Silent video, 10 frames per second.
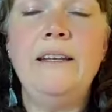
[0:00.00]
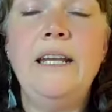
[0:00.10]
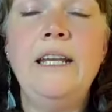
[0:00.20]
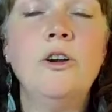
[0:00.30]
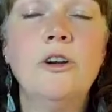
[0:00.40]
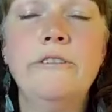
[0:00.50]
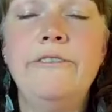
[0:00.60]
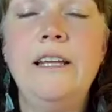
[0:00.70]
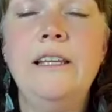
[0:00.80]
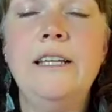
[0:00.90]
and any
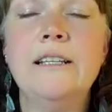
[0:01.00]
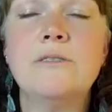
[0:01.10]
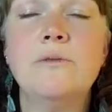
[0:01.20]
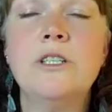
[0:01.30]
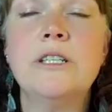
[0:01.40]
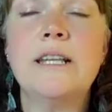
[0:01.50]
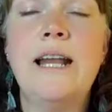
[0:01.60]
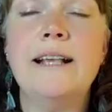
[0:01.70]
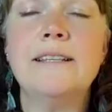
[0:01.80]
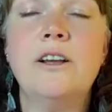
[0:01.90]
hurt feelings, we're
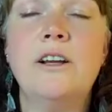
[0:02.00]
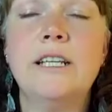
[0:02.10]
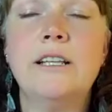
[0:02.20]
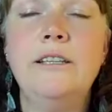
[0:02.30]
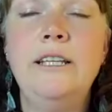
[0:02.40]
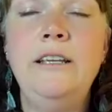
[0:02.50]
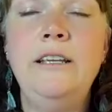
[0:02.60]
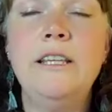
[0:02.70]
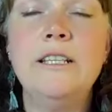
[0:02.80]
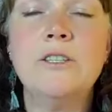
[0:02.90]
just going to ask God to
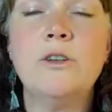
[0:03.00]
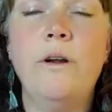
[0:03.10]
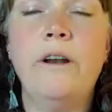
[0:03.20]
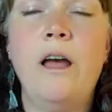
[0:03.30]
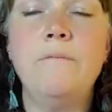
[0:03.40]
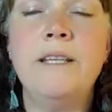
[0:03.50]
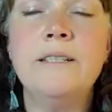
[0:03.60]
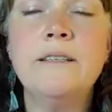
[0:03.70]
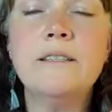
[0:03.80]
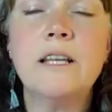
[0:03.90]
clean this cord
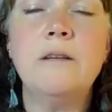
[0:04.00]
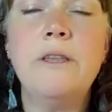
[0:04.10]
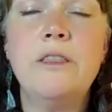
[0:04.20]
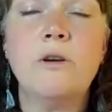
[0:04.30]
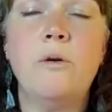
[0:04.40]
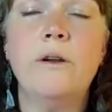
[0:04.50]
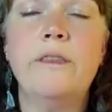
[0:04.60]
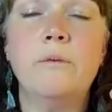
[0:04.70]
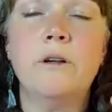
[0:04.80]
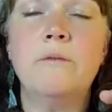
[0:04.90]
up. This is going to be the
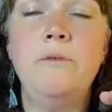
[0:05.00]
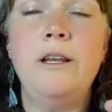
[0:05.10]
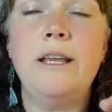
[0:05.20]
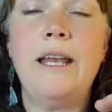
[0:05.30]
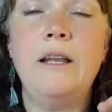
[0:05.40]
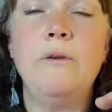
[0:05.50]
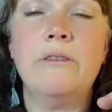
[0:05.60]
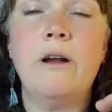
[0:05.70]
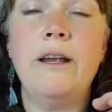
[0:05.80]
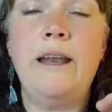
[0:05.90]
cord that we're
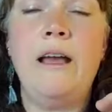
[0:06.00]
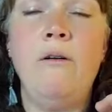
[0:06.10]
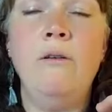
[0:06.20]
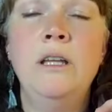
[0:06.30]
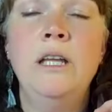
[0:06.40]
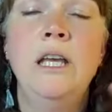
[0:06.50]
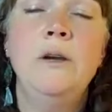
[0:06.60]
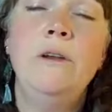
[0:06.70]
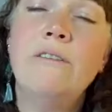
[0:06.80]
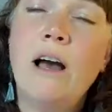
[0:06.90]
communicating with right now.
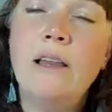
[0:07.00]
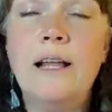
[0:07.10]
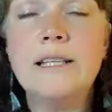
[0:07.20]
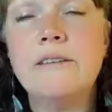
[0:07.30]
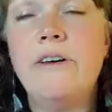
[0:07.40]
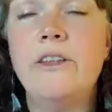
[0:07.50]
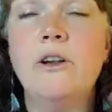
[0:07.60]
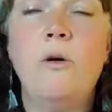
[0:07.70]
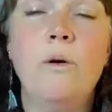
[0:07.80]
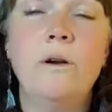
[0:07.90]
We've got lots of
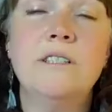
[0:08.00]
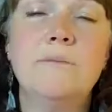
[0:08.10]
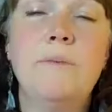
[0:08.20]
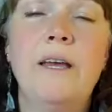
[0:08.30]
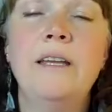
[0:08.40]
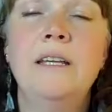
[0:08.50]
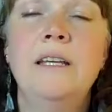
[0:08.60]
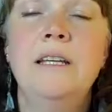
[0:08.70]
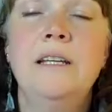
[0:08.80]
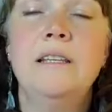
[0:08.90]
other cords, but
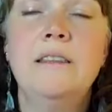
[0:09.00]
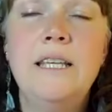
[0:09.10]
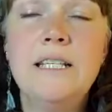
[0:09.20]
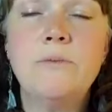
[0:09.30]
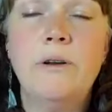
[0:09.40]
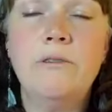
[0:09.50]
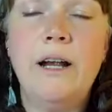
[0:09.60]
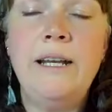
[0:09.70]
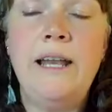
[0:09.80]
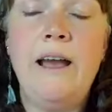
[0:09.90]
this
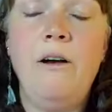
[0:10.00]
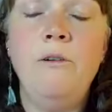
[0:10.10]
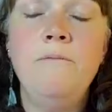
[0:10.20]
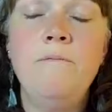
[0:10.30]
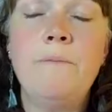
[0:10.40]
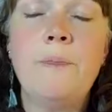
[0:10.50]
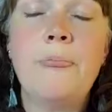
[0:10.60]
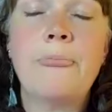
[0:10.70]
one right now,